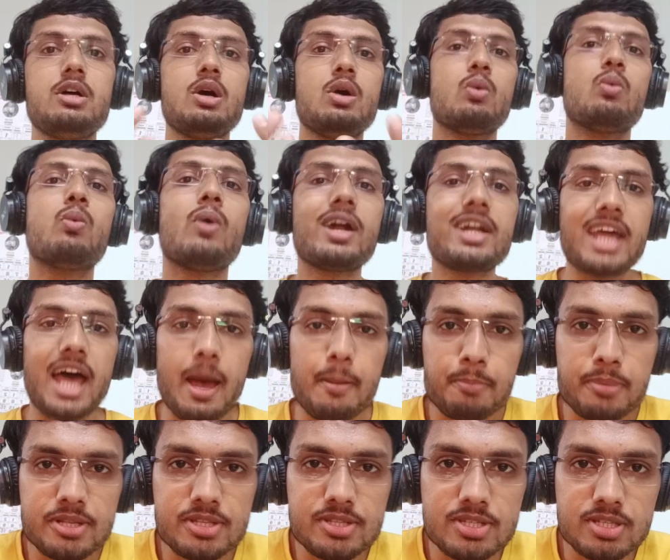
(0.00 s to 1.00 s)
what
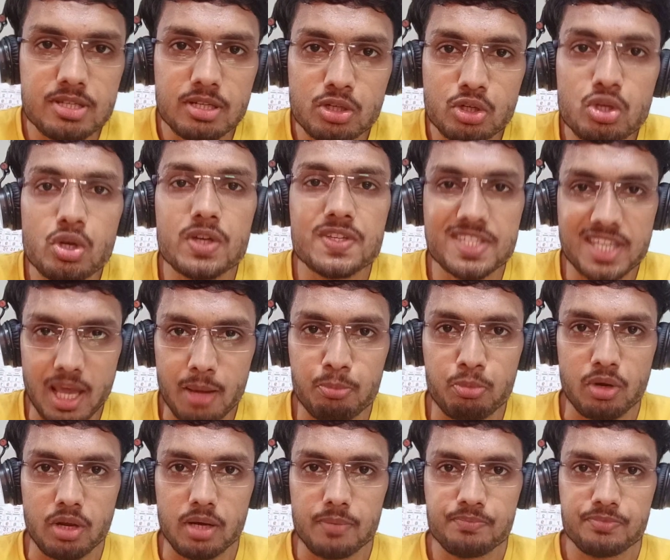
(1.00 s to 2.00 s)
happens to your
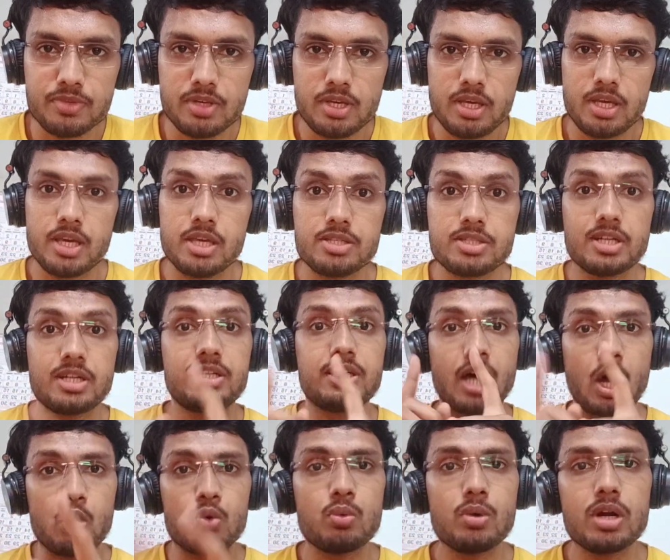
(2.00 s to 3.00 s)
scapula? Is it
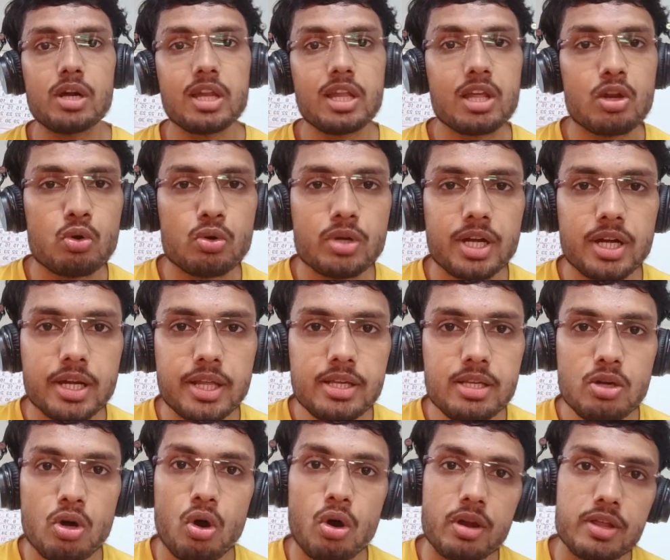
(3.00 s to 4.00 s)
downwardly rotating
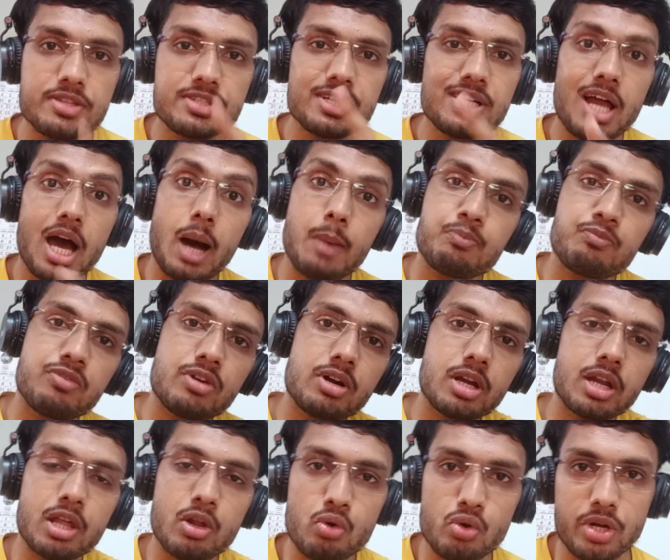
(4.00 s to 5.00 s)
or is it
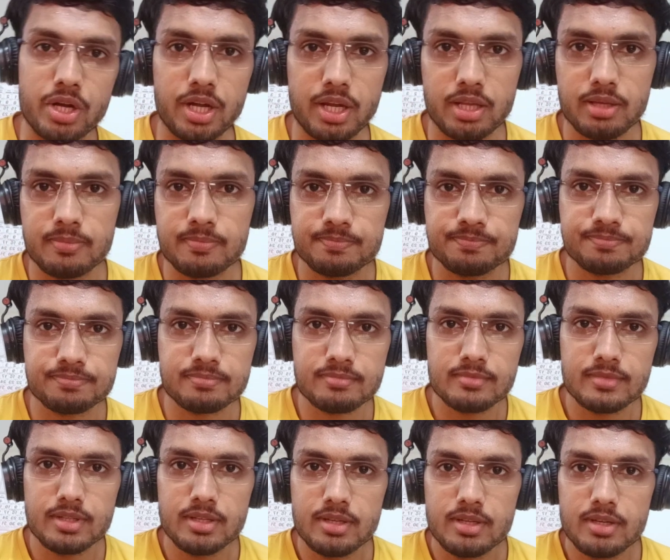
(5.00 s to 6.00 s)
upwardly rotating?
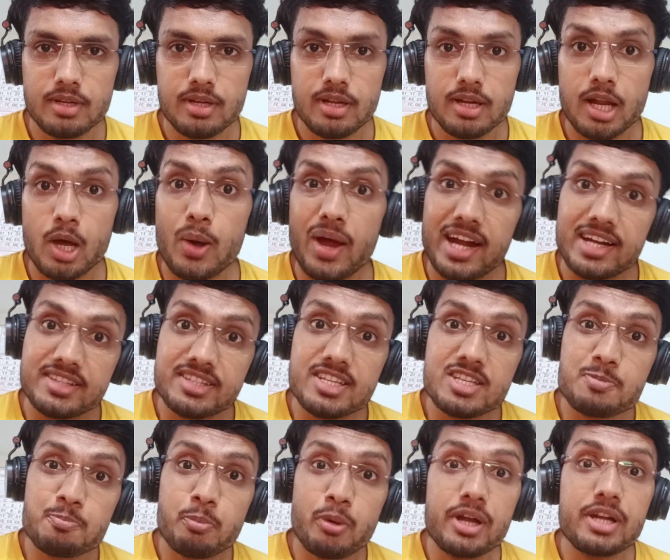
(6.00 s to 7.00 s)
Now at
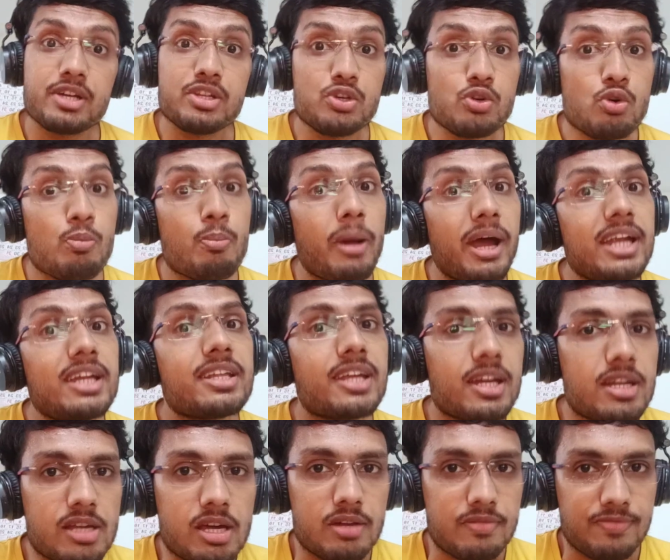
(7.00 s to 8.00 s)
this point you might
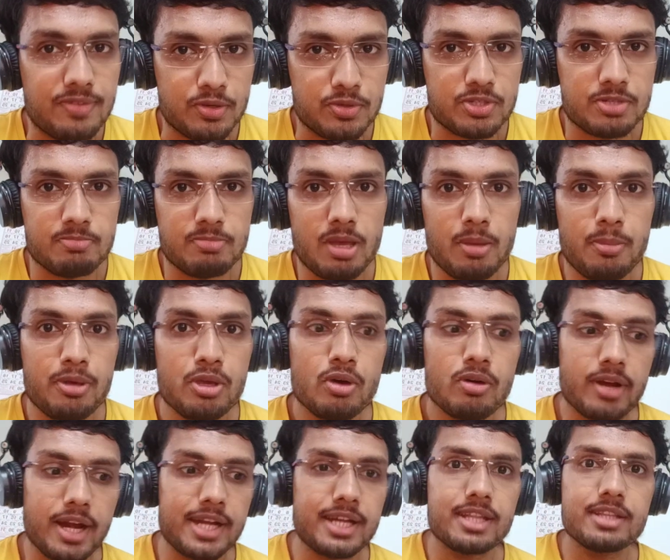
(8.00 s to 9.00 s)
get confused. Maybe you're
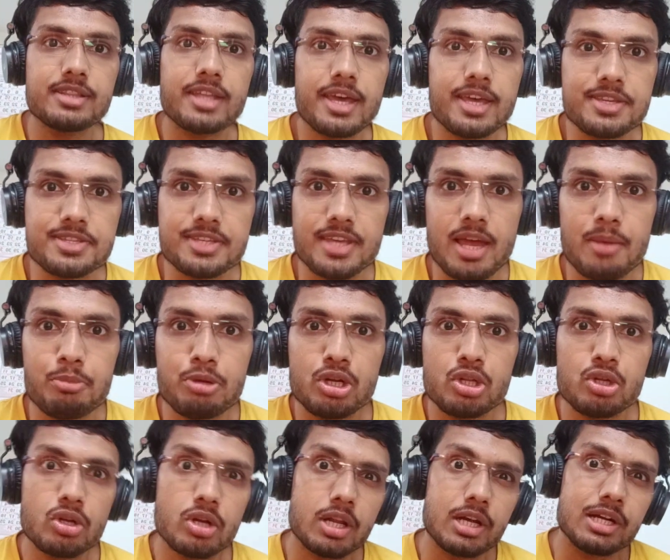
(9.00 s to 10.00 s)
writing the exam and
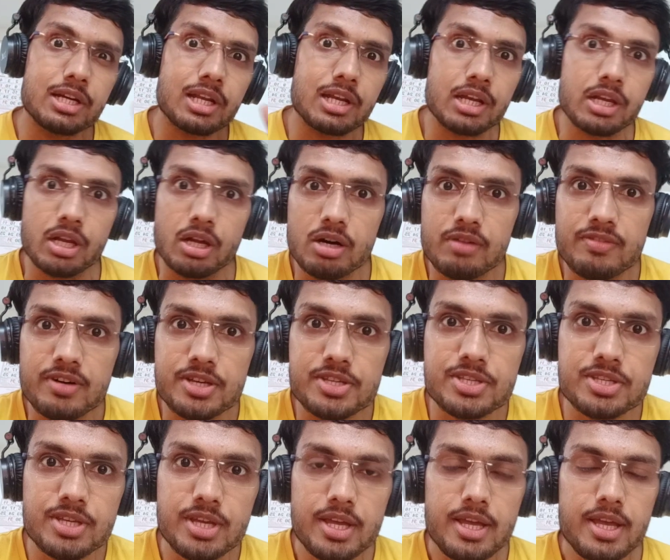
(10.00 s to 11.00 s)
you're a little
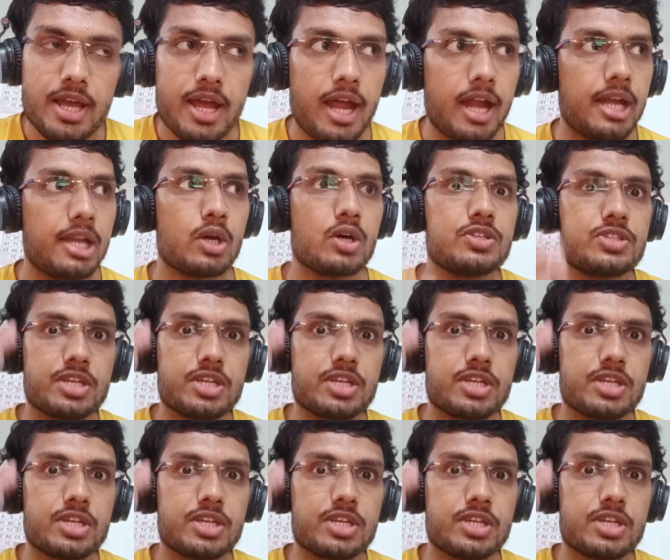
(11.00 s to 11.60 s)
nervous and your